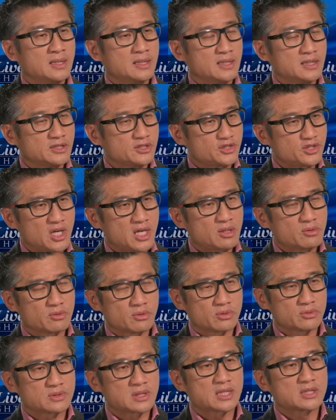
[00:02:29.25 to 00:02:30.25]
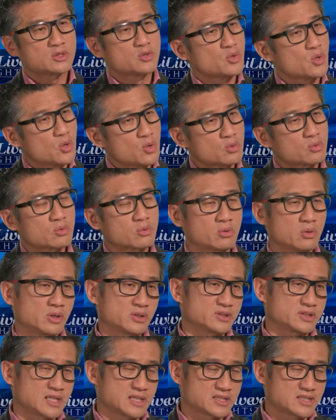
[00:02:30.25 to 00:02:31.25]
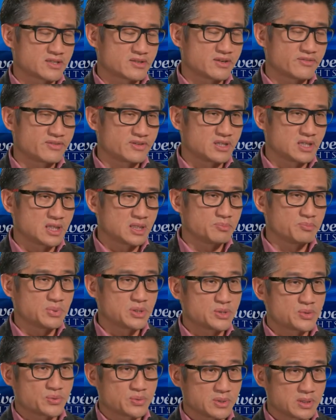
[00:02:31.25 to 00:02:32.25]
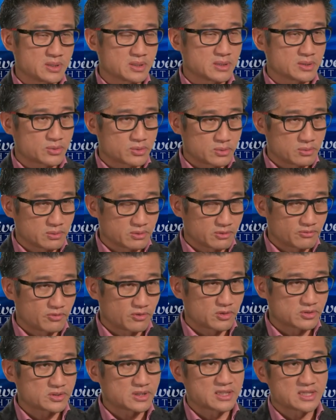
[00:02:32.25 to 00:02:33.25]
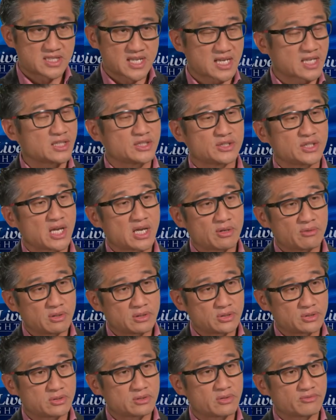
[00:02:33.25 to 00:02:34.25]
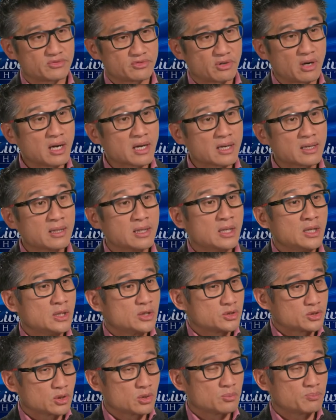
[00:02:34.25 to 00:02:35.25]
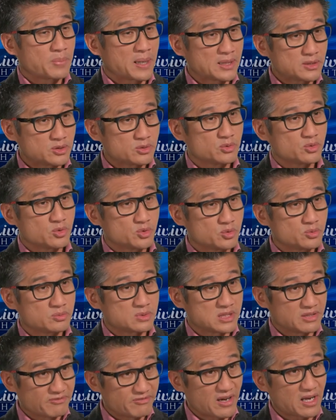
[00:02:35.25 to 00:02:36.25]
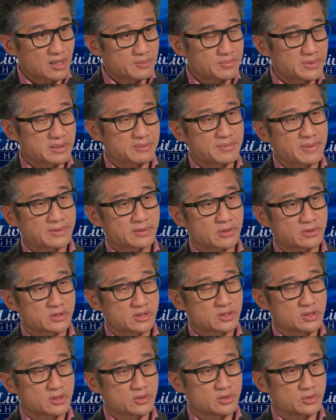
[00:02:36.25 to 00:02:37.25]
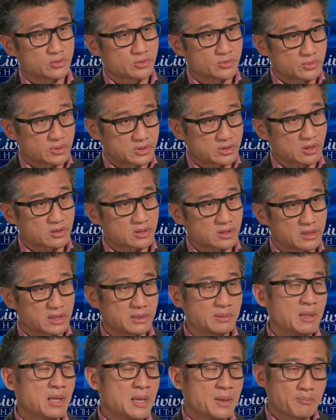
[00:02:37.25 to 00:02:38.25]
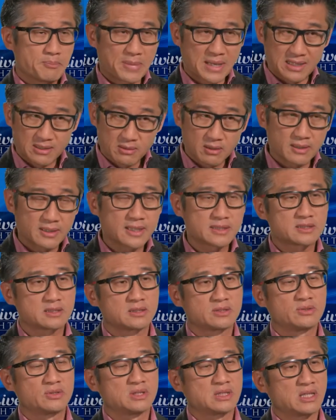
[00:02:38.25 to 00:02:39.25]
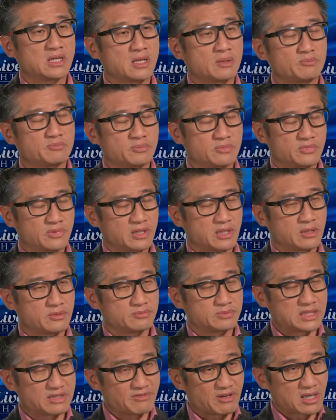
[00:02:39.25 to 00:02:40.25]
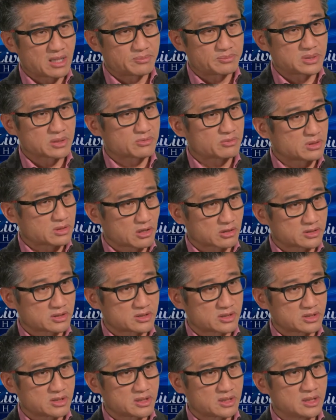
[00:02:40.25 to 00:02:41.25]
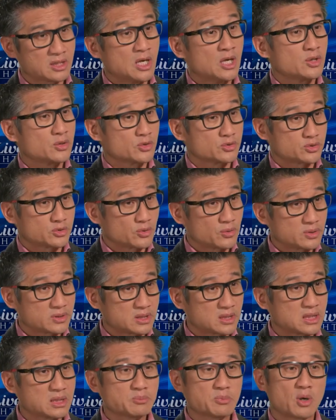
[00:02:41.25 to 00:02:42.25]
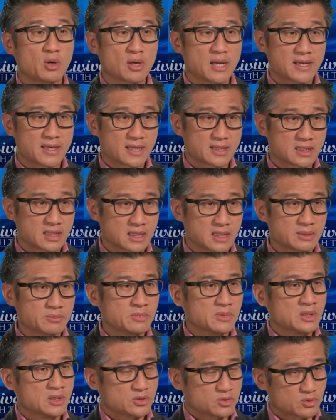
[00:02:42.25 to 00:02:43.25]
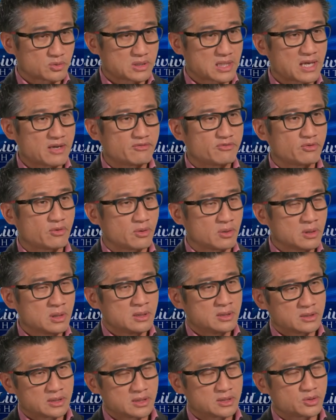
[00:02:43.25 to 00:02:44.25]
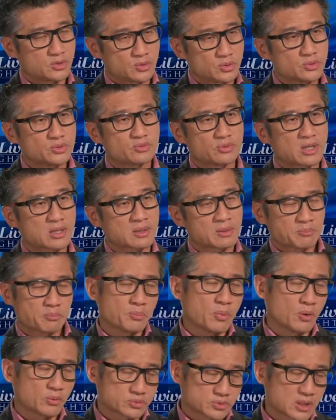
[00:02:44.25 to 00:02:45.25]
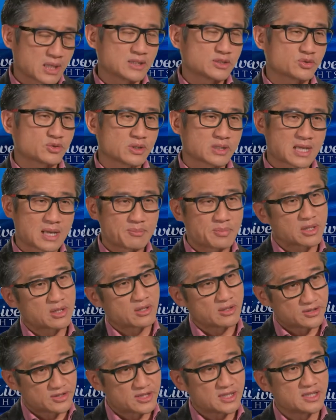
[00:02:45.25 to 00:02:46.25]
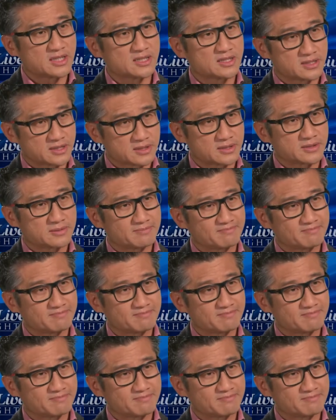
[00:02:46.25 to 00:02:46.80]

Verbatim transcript: In general, there's no cross-sensitivity between the first and second generation of drug. So patients who develop a toxicity to crizotinib may not necessarily develop, uh, develop toxicity to ceritinib or anatinib. So therefore, these two drugs potentially can be considered.